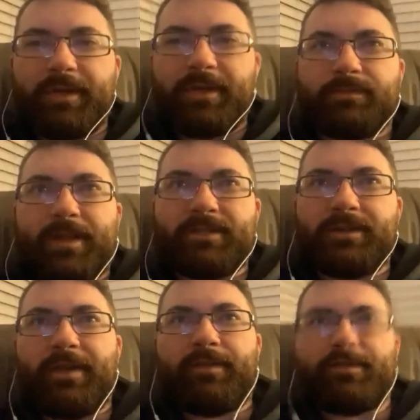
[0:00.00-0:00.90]
Spencer
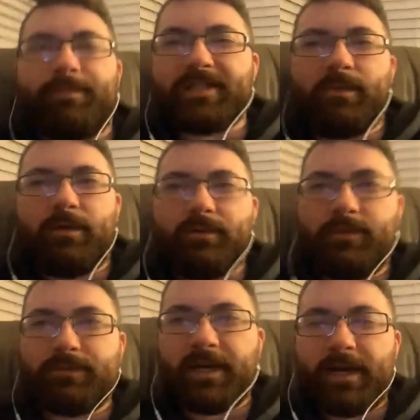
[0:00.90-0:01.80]
Davies,
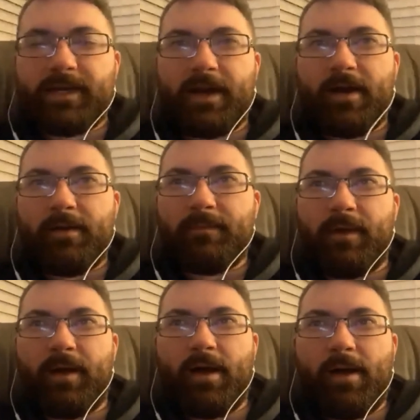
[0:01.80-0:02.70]
basketballnews.com.
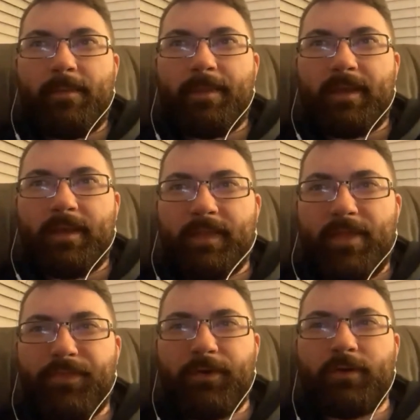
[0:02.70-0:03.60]
In
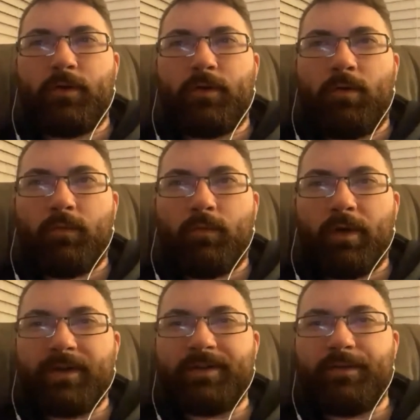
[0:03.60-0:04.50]
that third quarter,
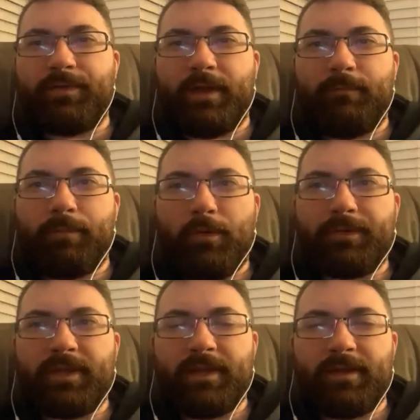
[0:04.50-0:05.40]
what do you think
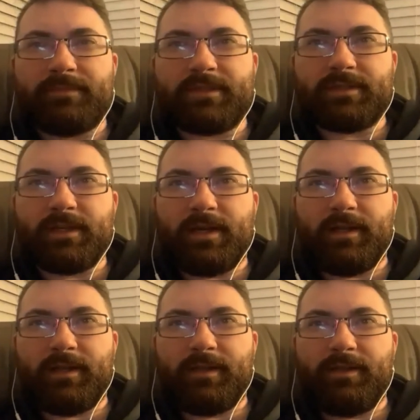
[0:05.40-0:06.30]
both teams,
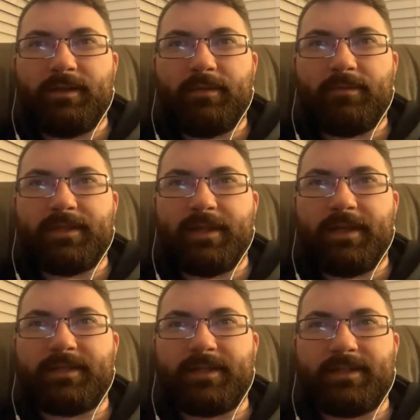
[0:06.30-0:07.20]

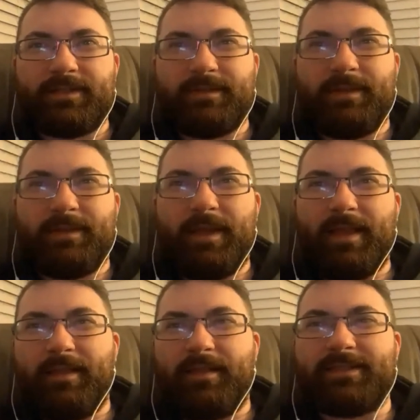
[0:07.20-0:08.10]
did to
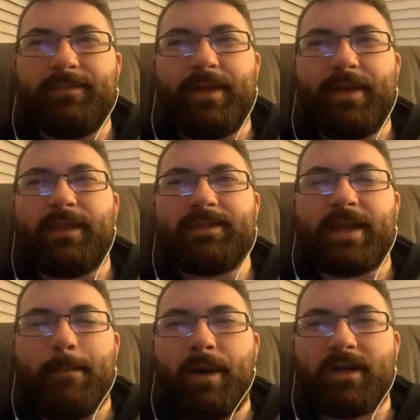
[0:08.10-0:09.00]
it seemed like things
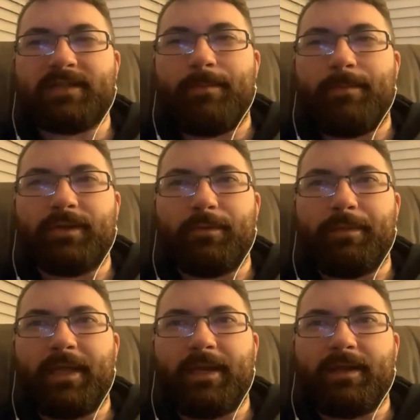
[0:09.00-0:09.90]
got mucked up a little
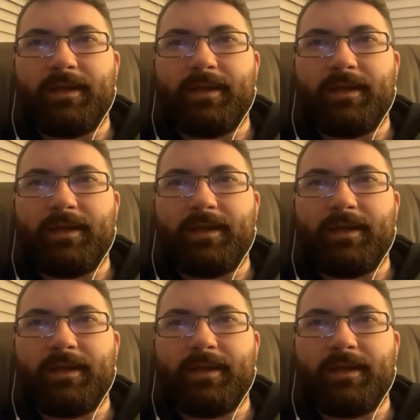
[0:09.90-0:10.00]
bit.